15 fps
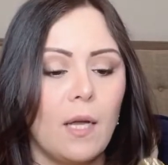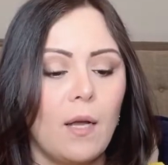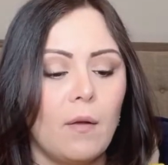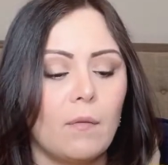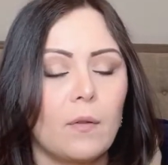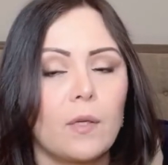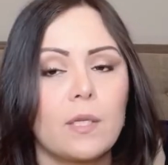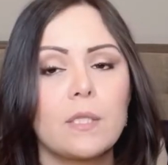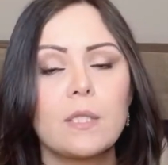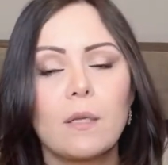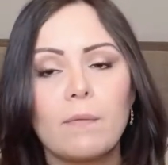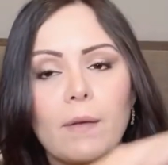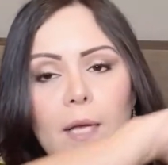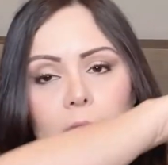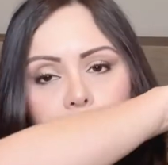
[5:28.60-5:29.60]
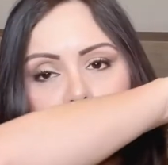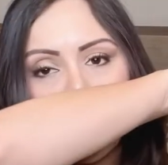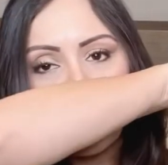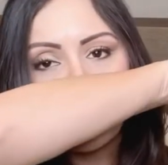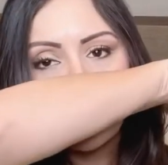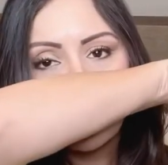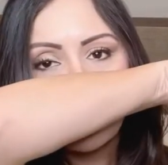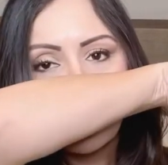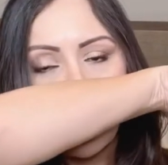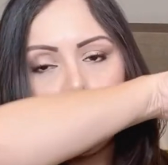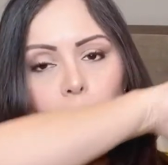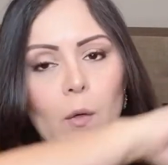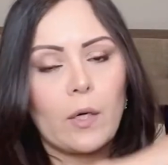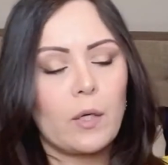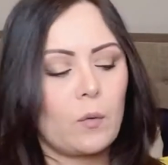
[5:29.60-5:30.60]
Flora Salvaggia, I'm
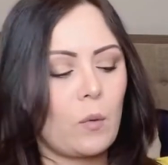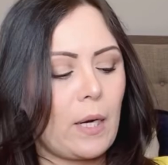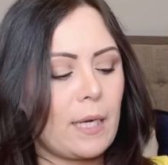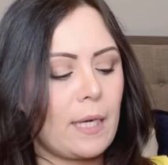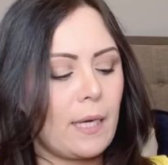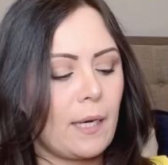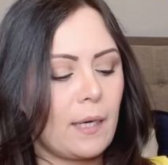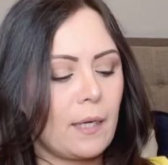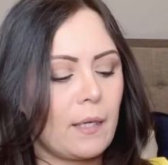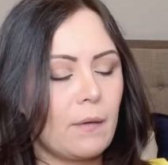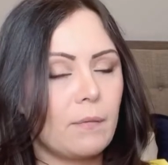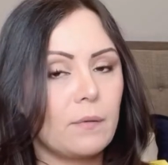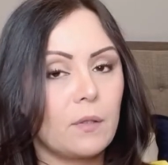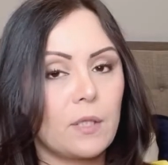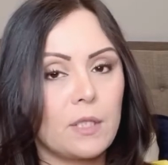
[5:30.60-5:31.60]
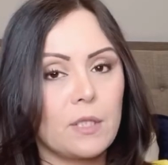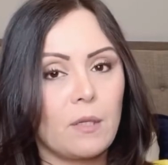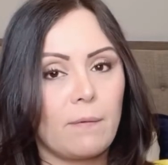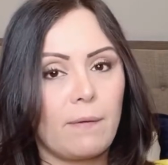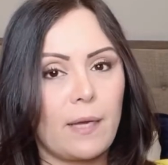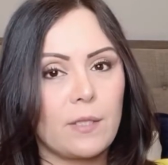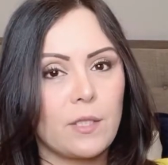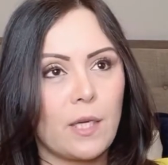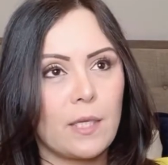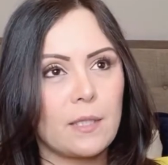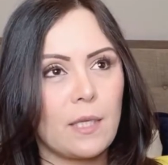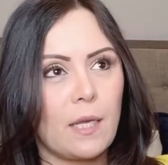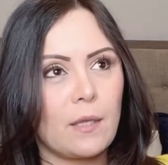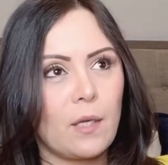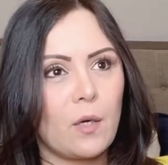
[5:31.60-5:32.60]
wearing right here. Flora Salvaggia is
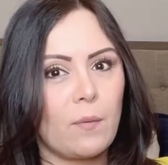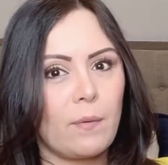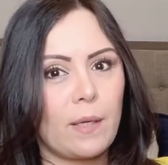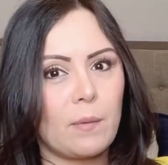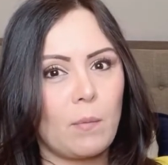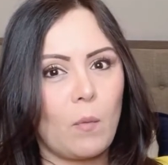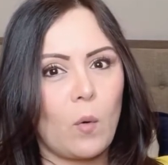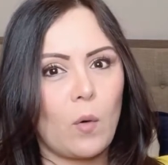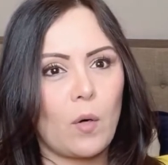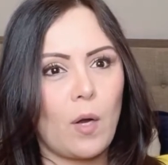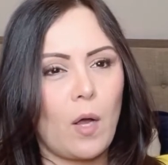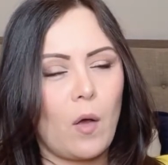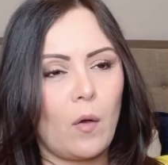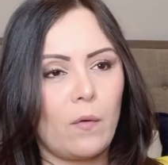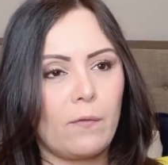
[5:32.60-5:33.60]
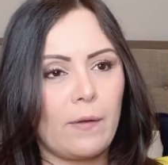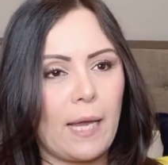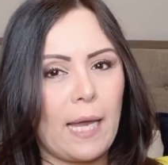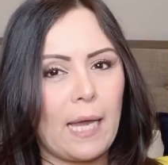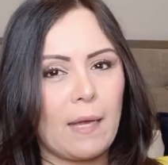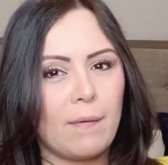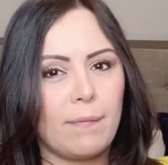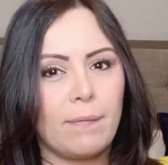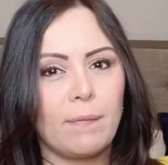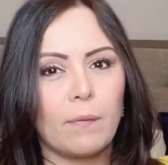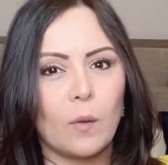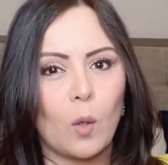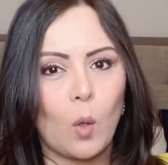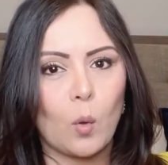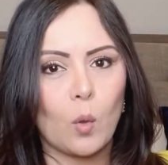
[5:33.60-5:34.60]
a little bit more of a
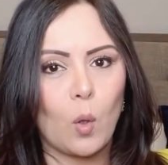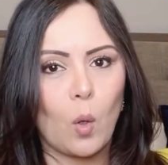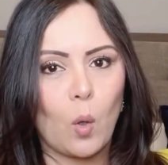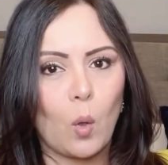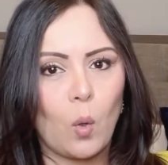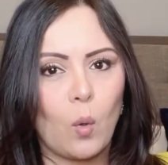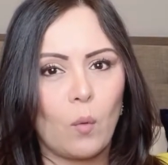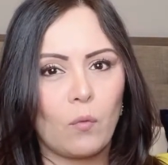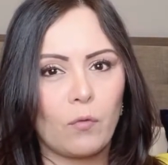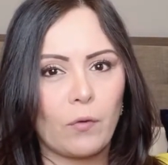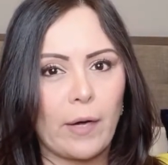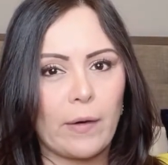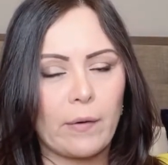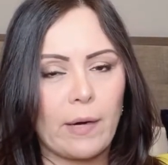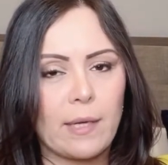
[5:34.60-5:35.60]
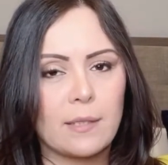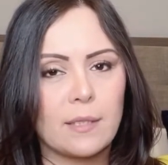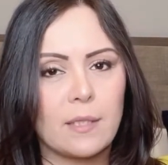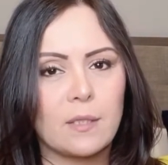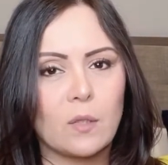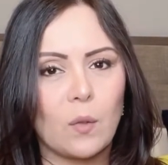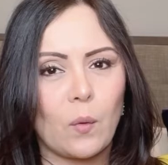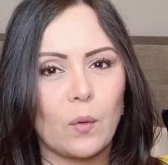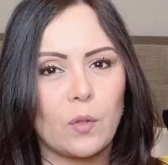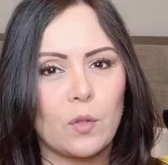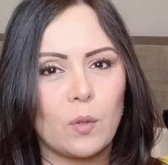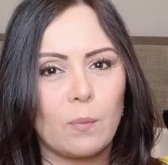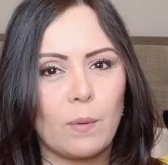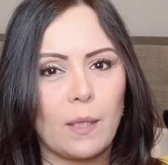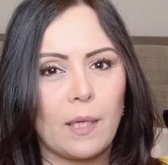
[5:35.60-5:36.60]
floral fragrance. It's going
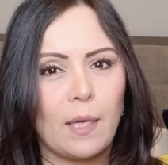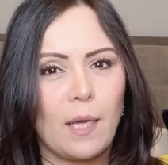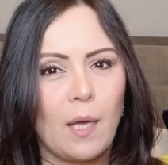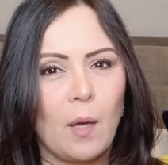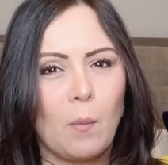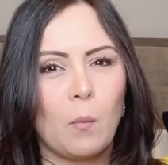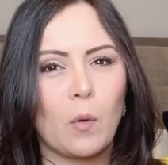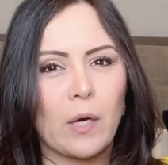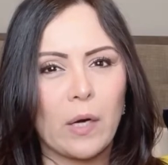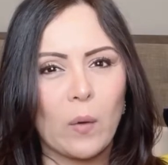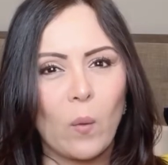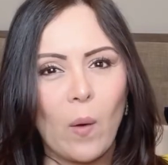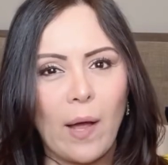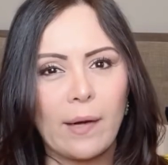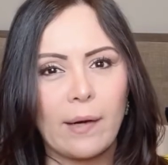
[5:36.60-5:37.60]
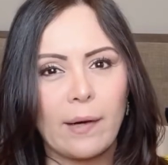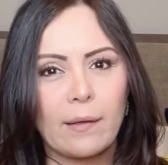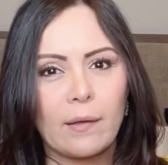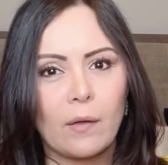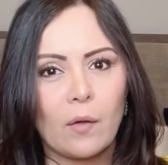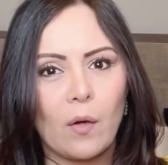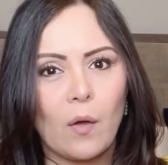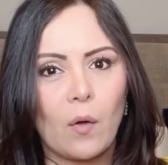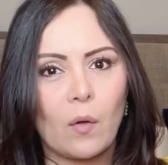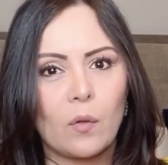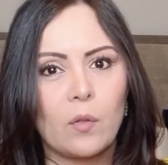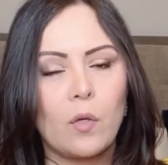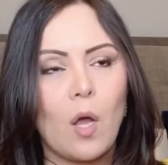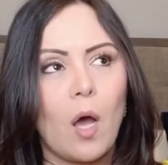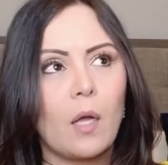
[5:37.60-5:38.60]
to be more aquatic, you know,
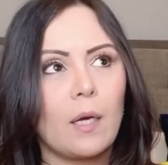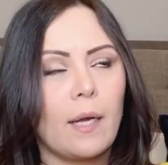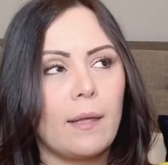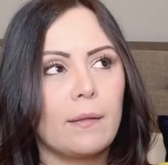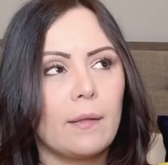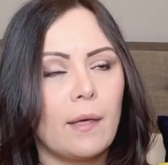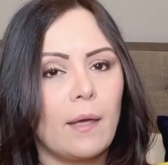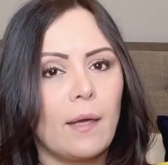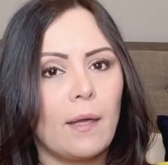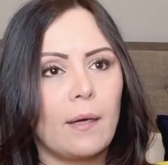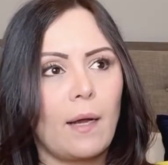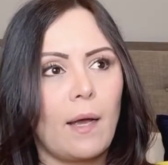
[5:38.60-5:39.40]
not in that